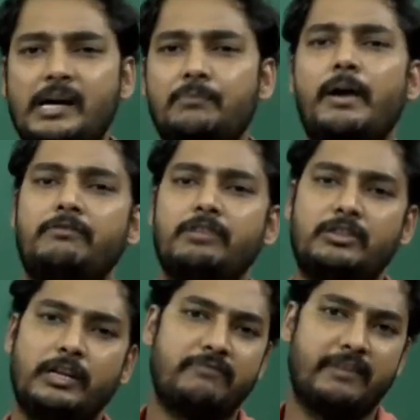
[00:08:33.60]
combine
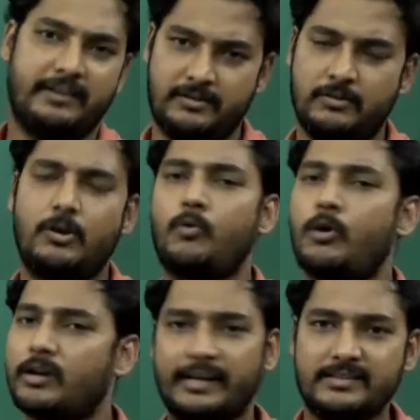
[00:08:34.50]
with liquid or
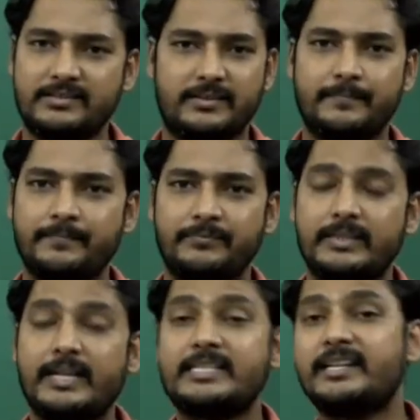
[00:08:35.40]
water, I can say.
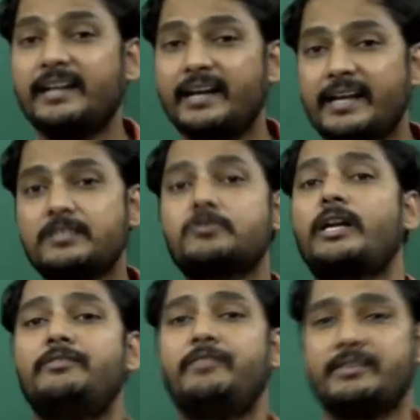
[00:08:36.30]
That's treated as a
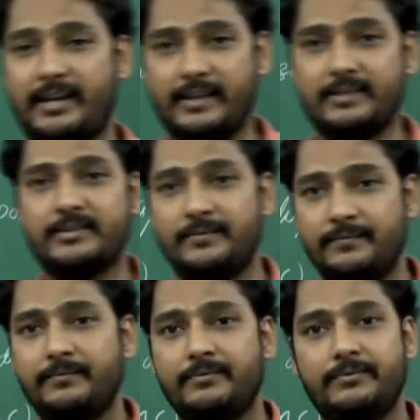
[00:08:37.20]
solid waste, I can say.
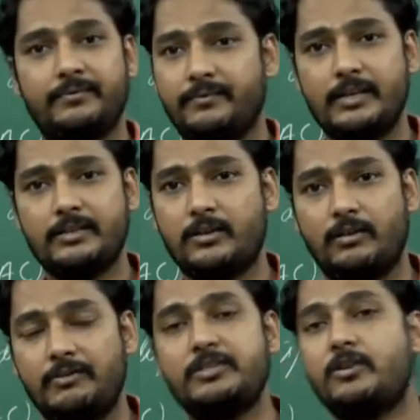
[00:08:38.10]
Yes or
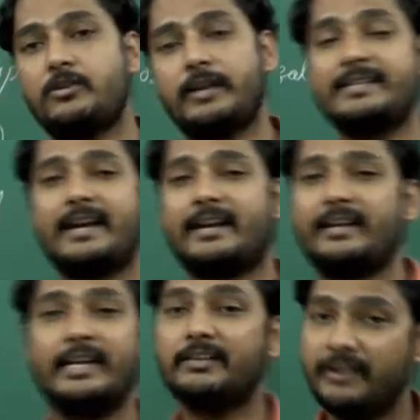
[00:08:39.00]
no, which is not
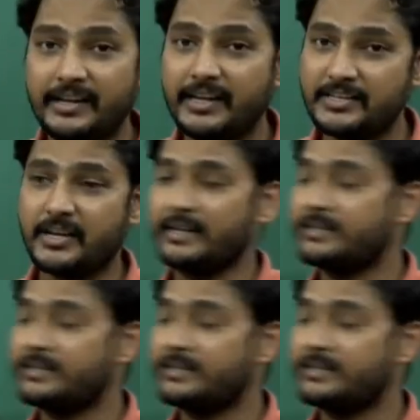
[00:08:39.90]
exactly liquid in nature, I